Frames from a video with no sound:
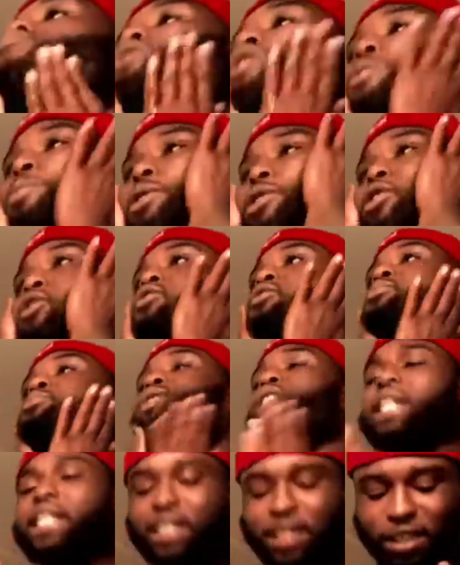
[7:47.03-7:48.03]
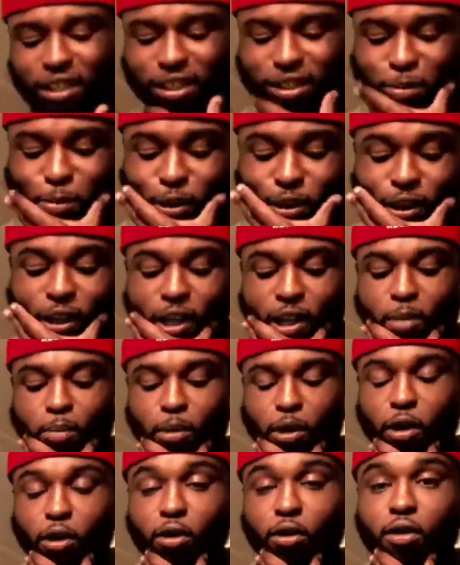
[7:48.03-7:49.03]
Rub it through. Bro, this y'all smell good,
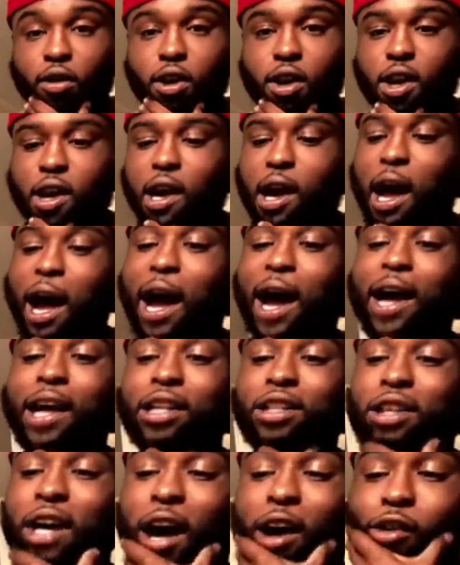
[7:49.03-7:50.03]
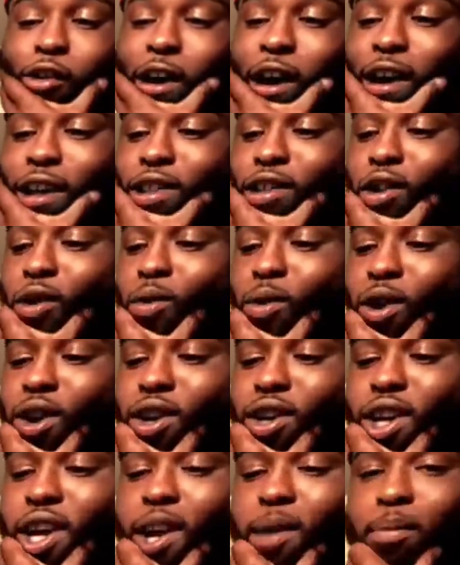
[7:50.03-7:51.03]
bro. I I don't know how it's gonna
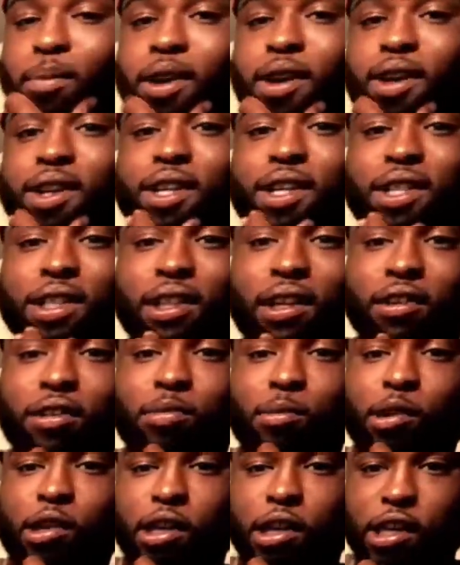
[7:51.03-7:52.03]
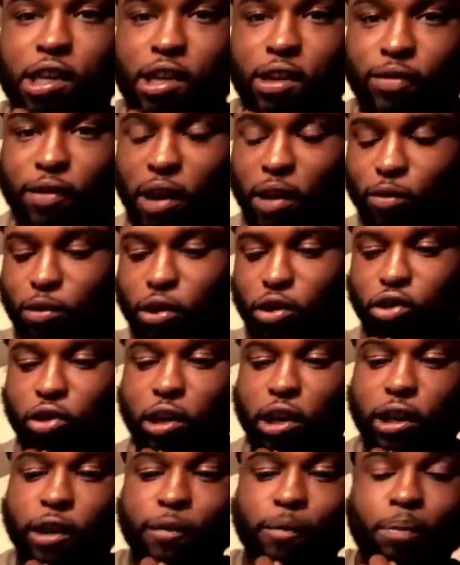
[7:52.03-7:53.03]
work yet, but this stuff smells good. If y'all want to
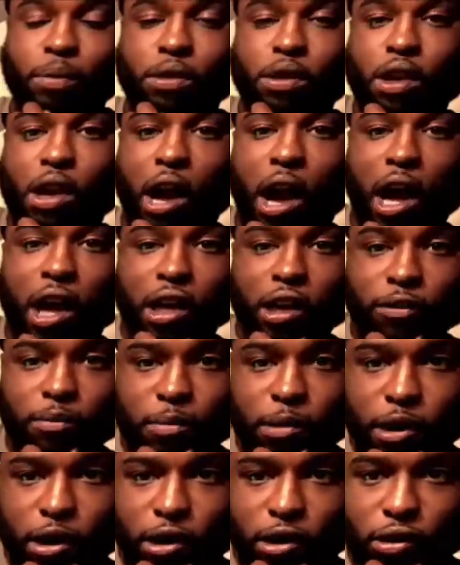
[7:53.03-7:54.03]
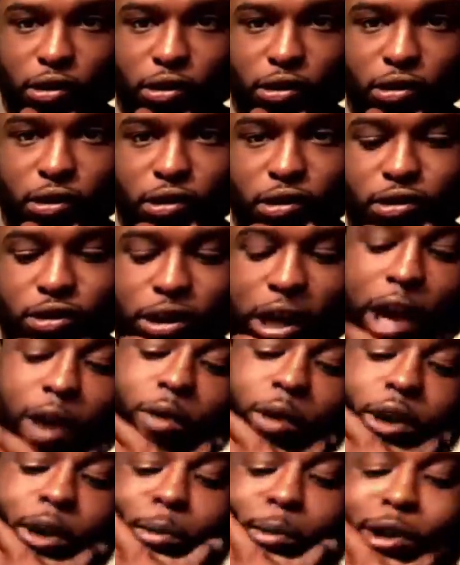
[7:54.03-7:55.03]
try it, Olive Miracle at
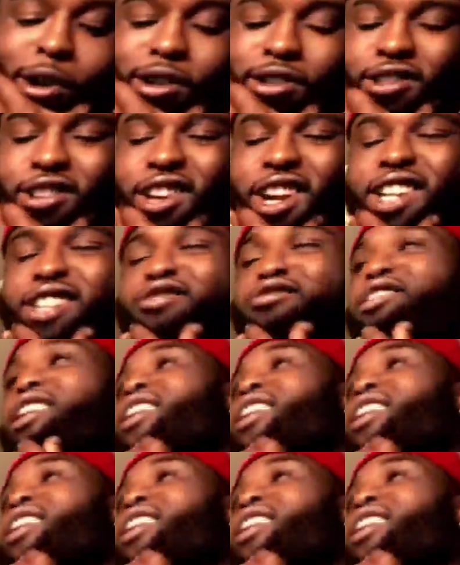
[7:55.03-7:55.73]
Walmart, it's on like two